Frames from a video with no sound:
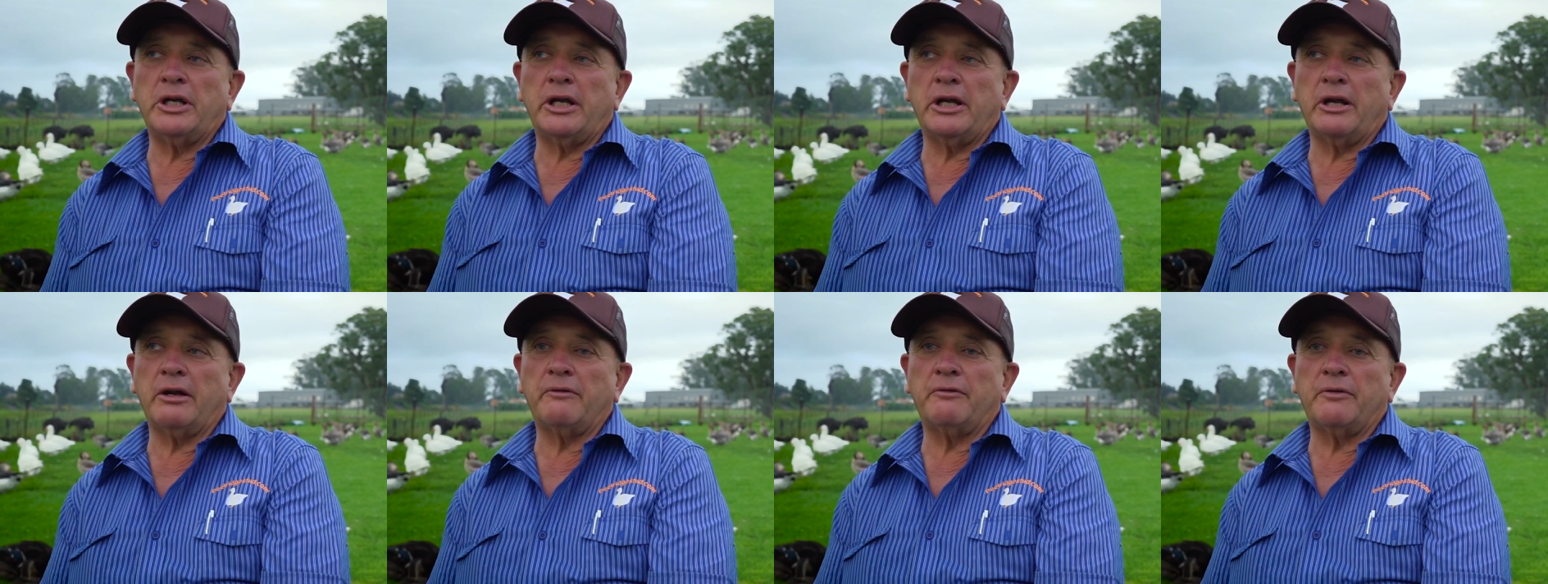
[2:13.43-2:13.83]

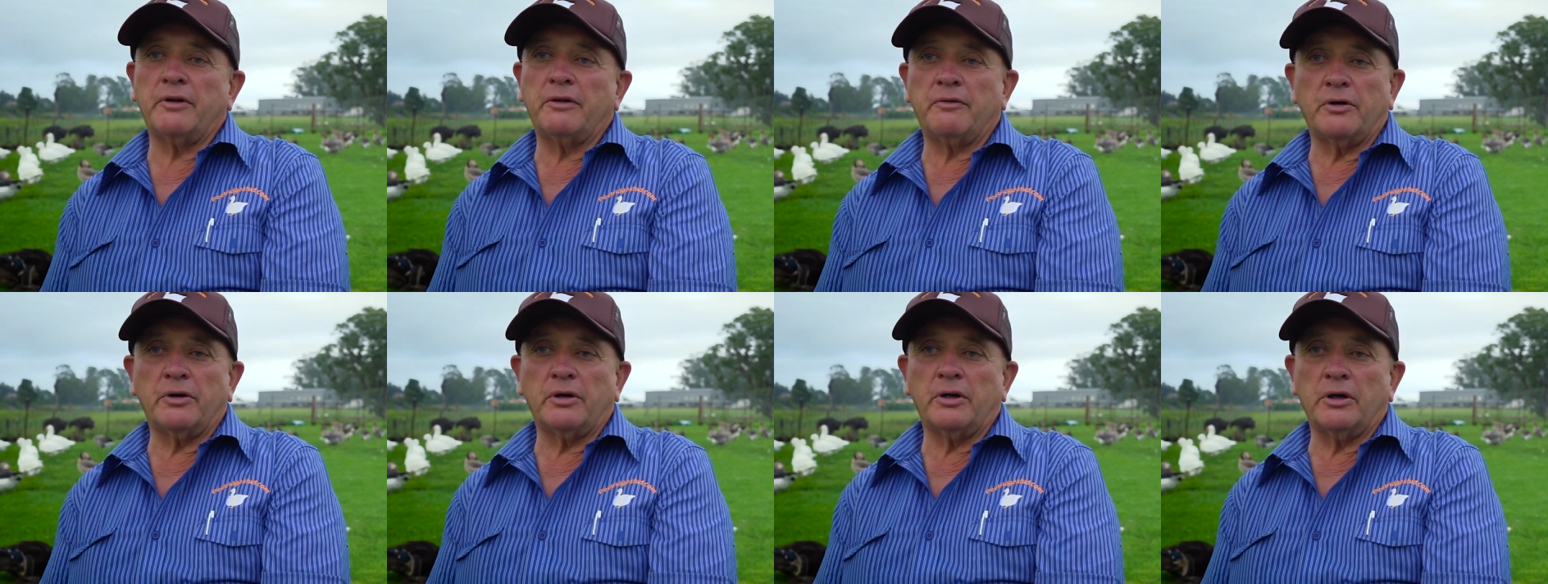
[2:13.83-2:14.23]
Now,
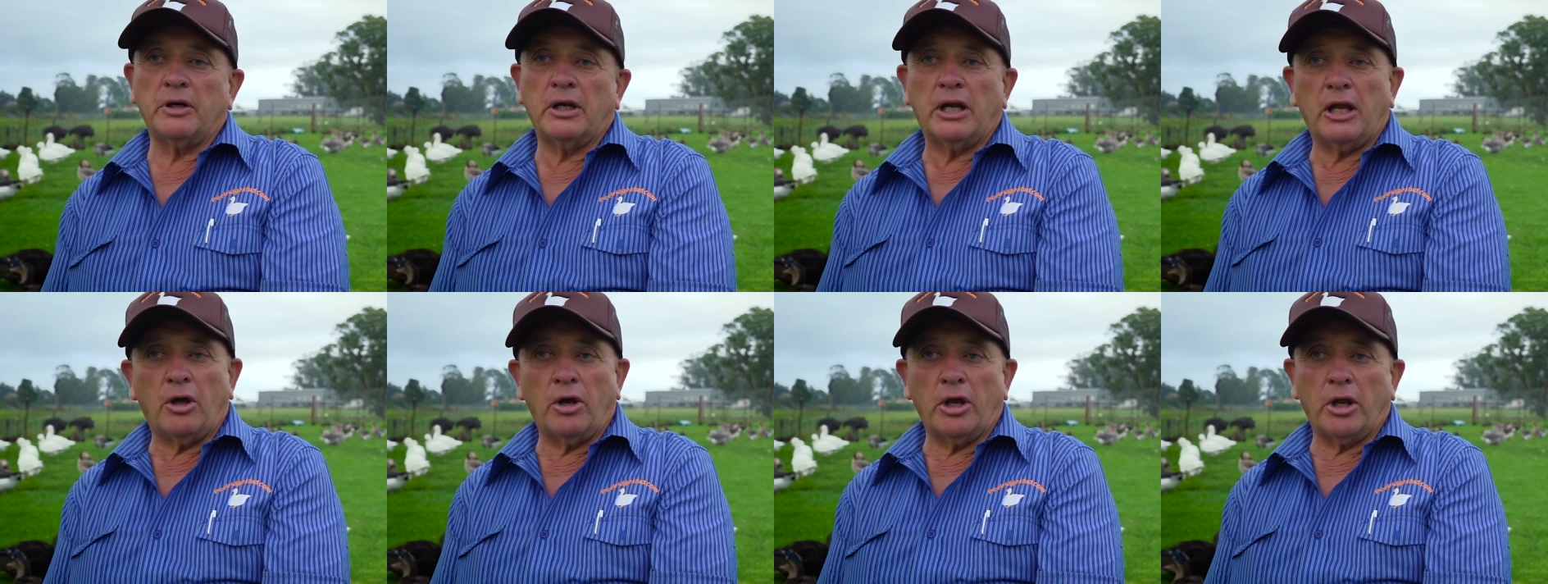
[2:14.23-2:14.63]
if you're
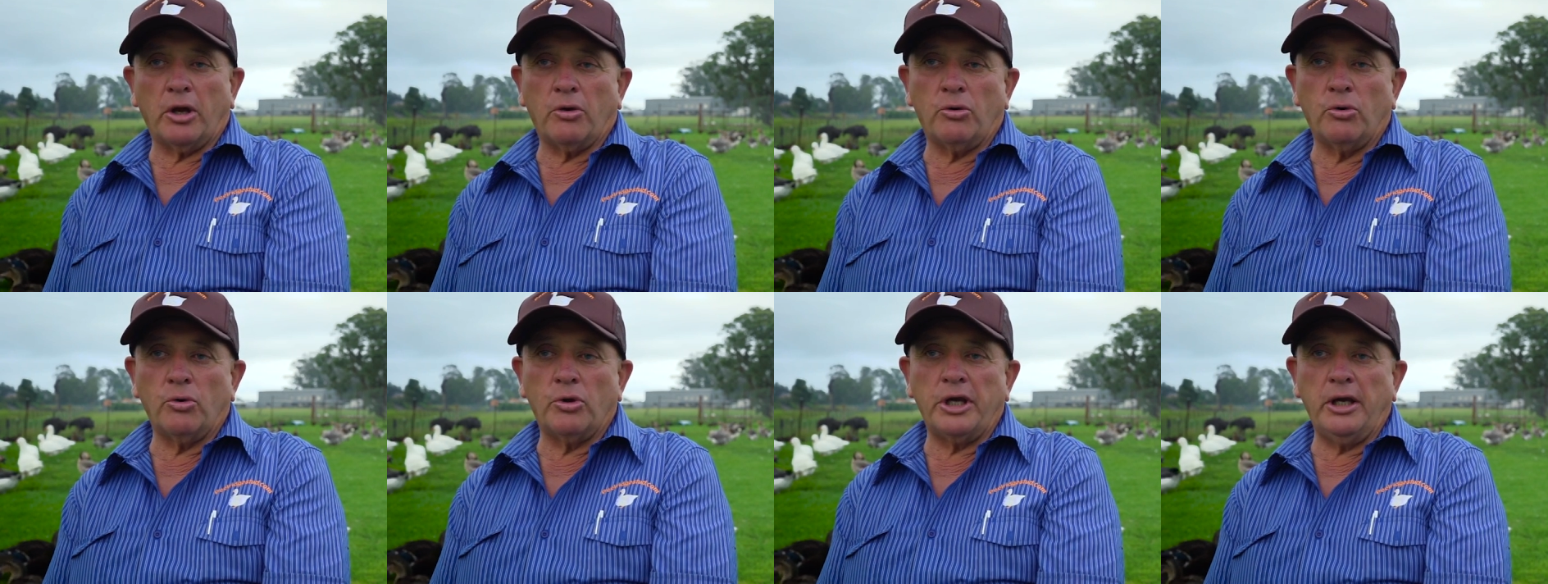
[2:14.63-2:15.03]
light
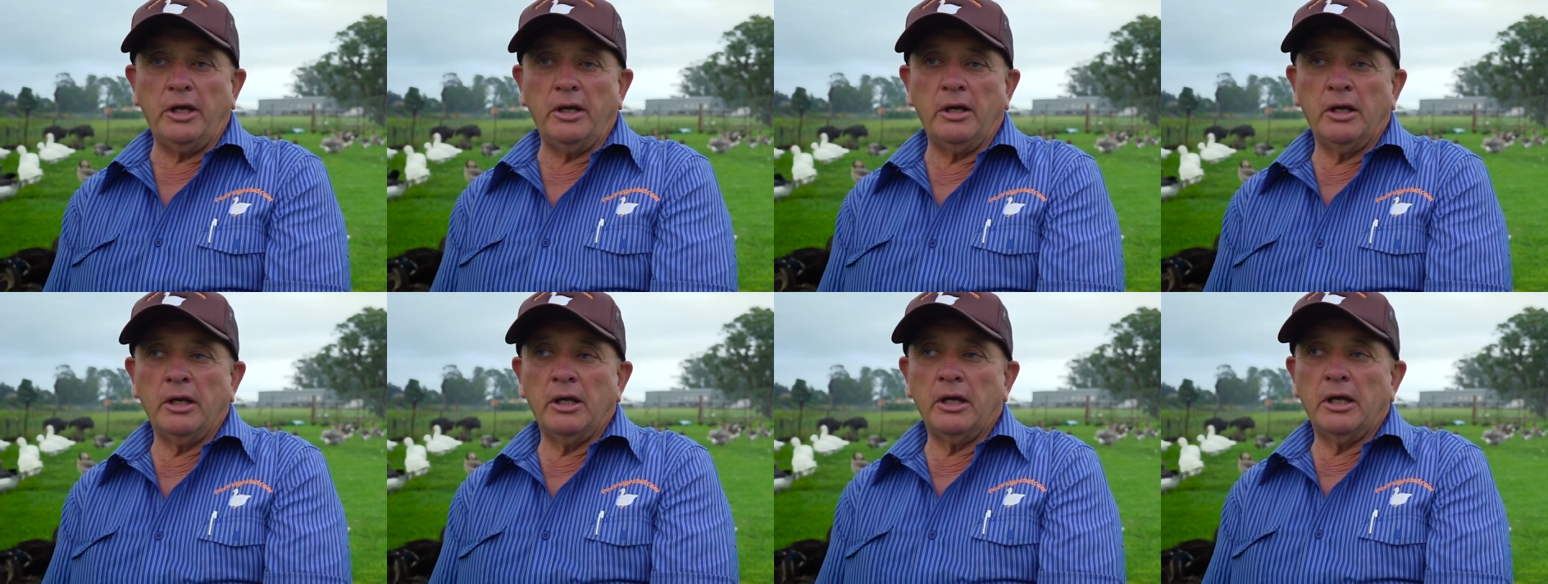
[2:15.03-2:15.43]
cooking,
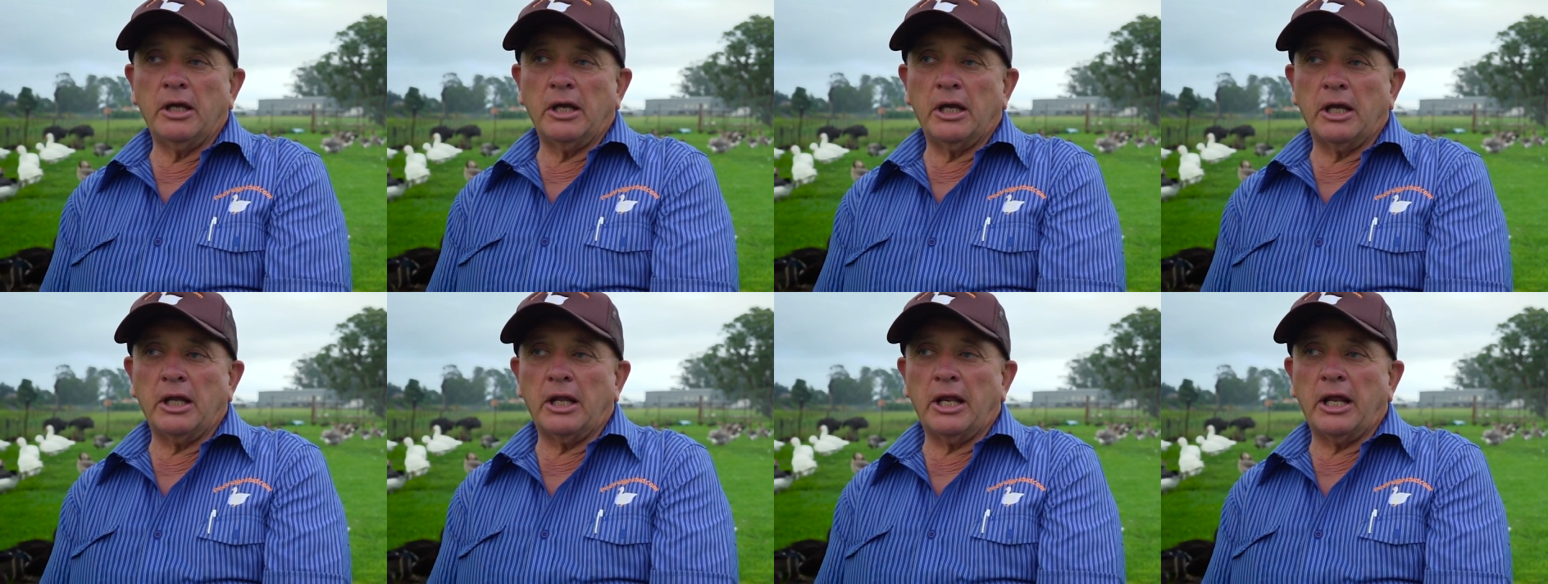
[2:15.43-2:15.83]

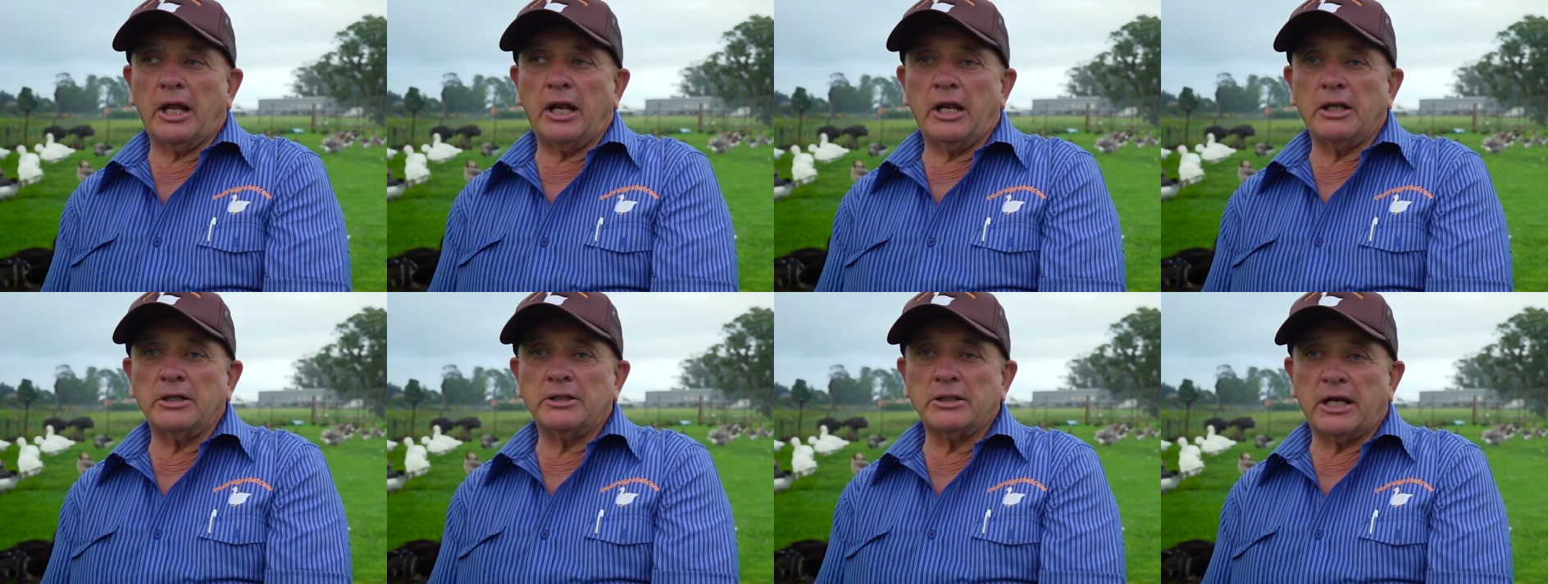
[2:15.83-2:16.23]
and
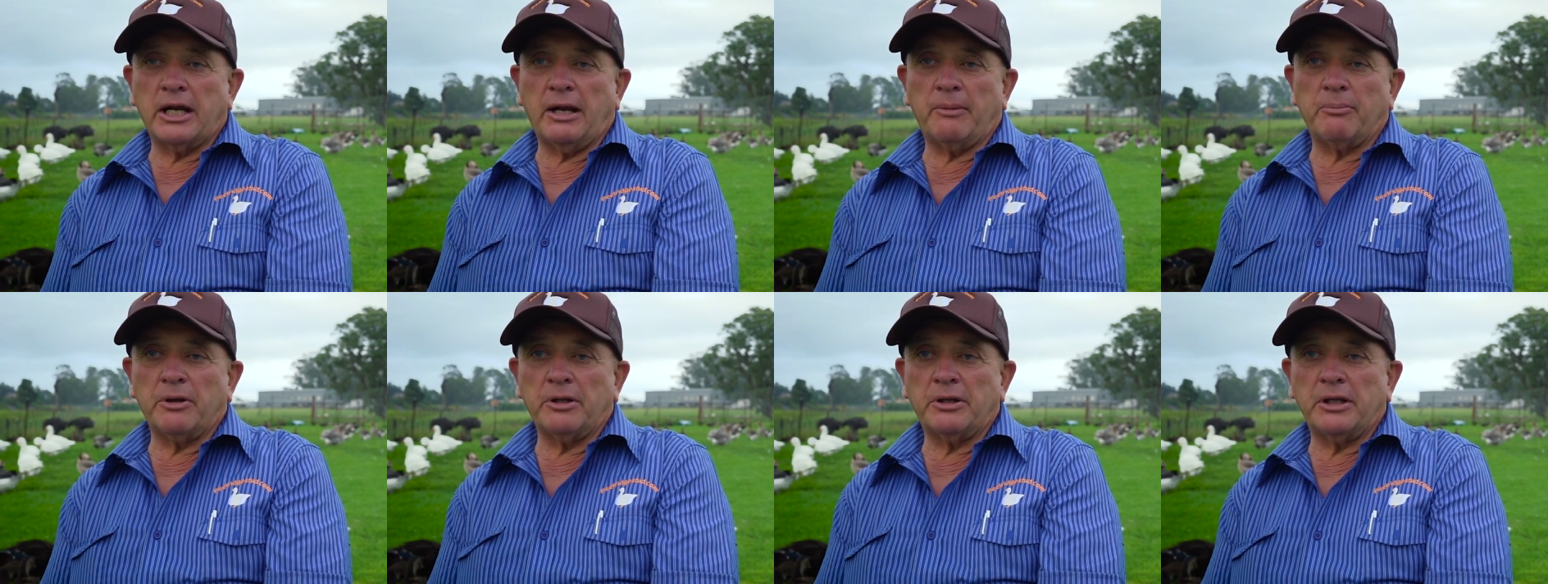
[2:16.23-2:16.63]
there's a
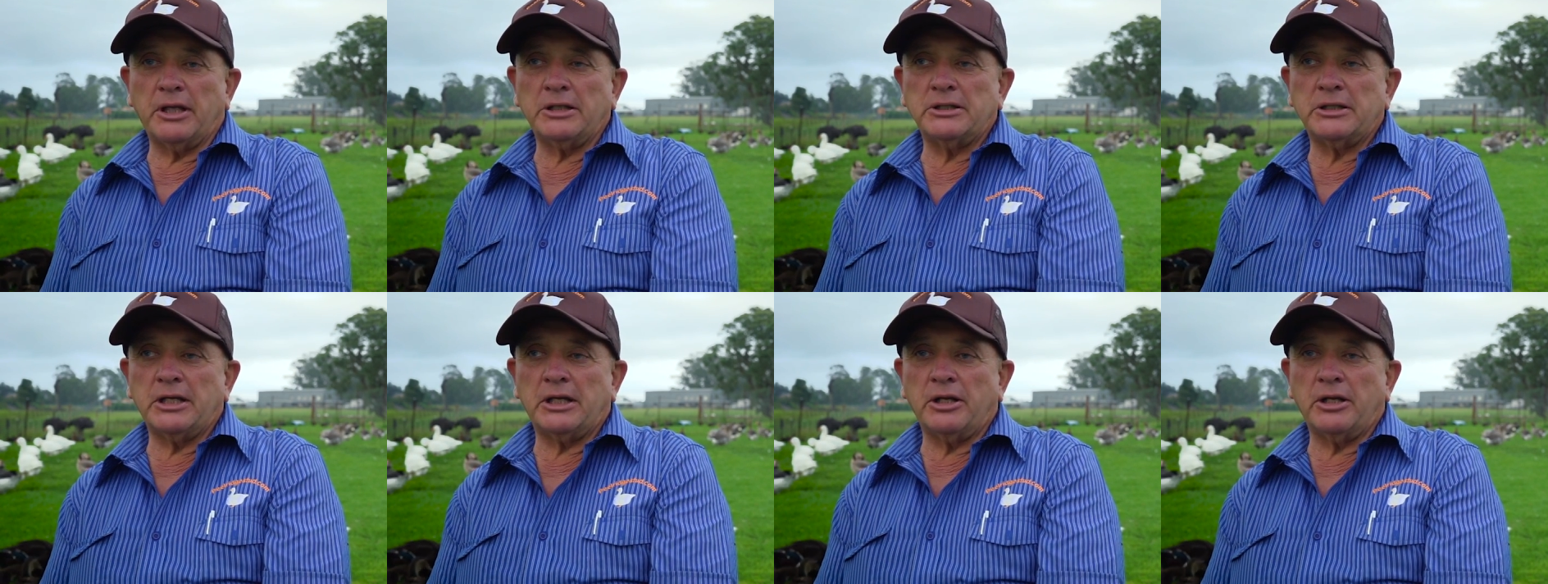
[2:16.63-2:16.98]
couple of things there.